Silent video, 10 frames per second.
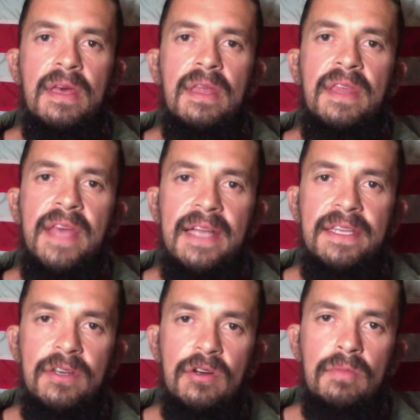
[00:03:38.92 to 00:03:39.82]
The
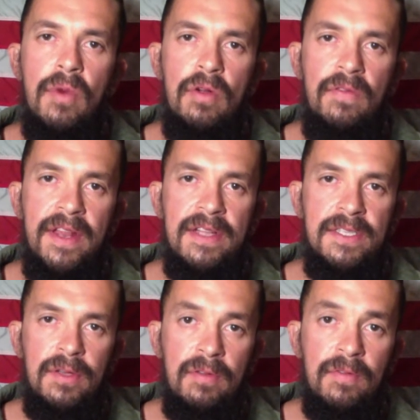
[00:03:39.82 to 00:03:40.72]
ideal motivated
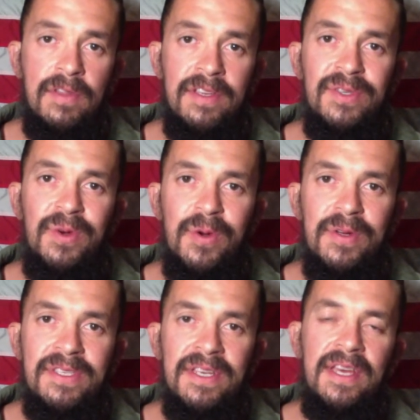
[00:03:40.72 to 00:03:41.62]
student for this
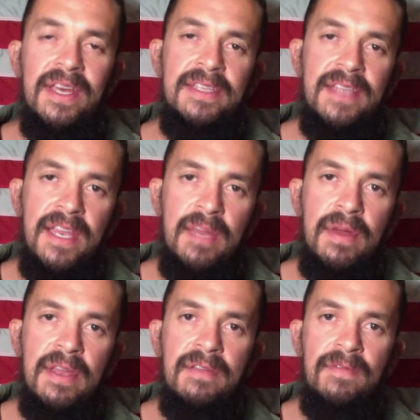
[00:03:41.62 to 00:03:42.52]
course is
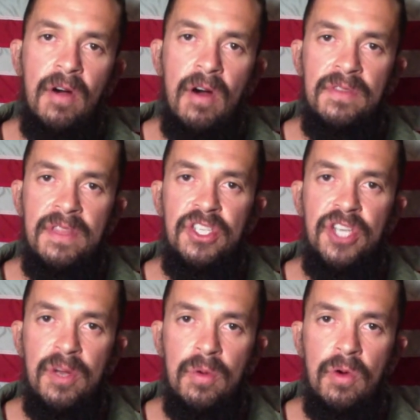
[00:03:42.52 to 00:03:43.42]
anybody involved in the
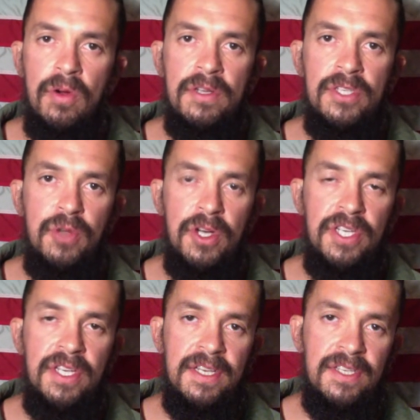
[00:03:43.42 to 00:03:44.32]
general or construction
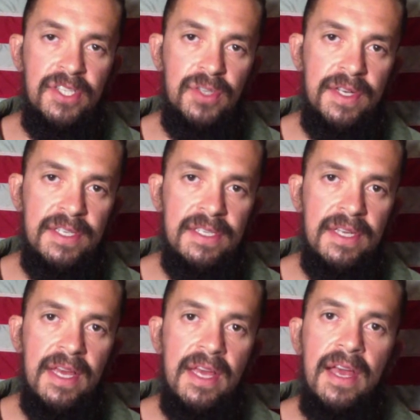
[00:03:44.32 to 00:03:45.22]
industries,
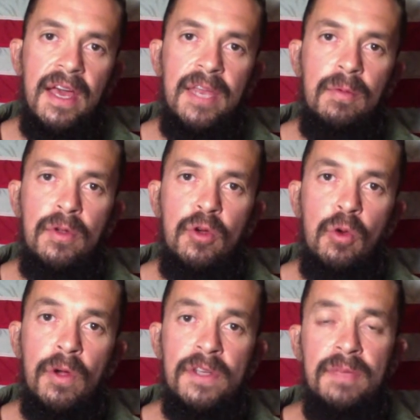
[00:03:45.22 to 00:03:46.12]
anyone who
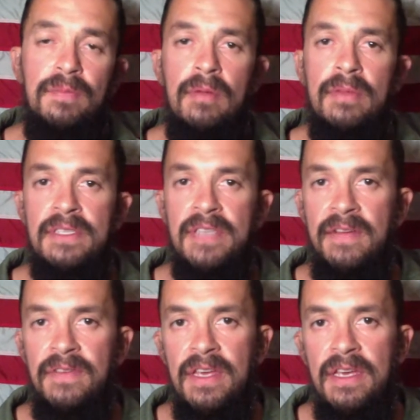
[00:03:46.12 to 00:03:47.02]
works in public
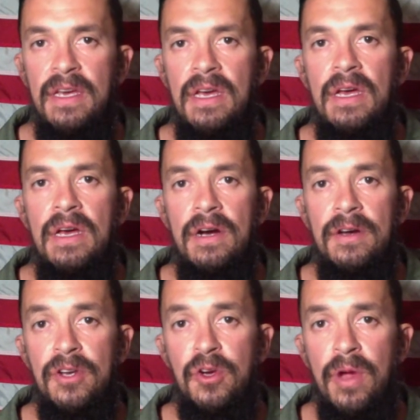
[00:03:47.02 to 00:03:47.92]
safety,
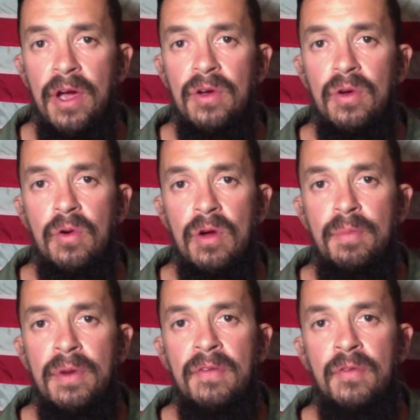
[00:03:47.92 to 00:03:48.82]
underground or
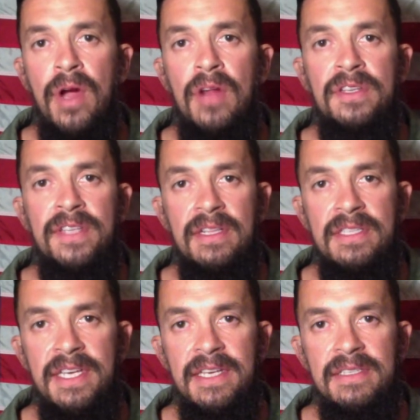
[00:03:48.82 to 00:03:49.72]
above ground
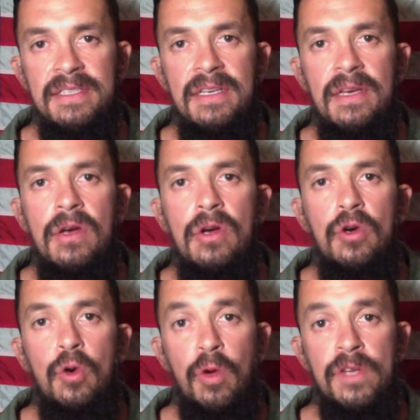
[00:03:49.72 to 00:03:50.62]
utilities, who
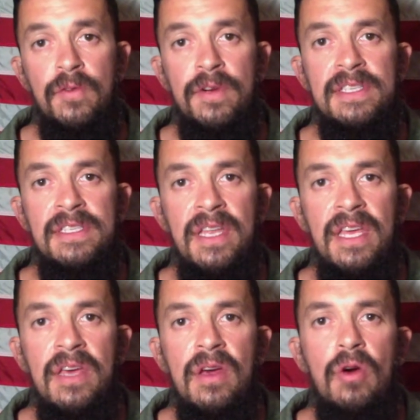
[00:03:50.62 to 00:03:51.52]
works for a city
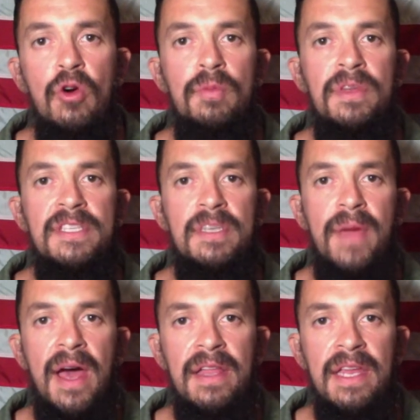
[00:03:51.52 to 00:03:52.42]
or
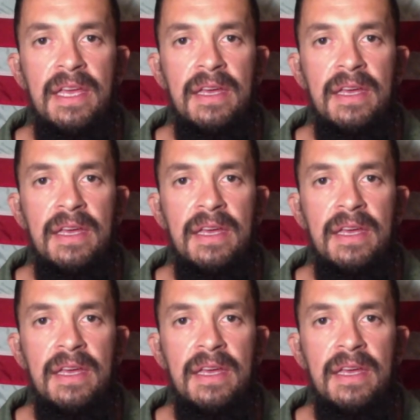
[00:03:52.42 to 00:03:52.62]
municipality.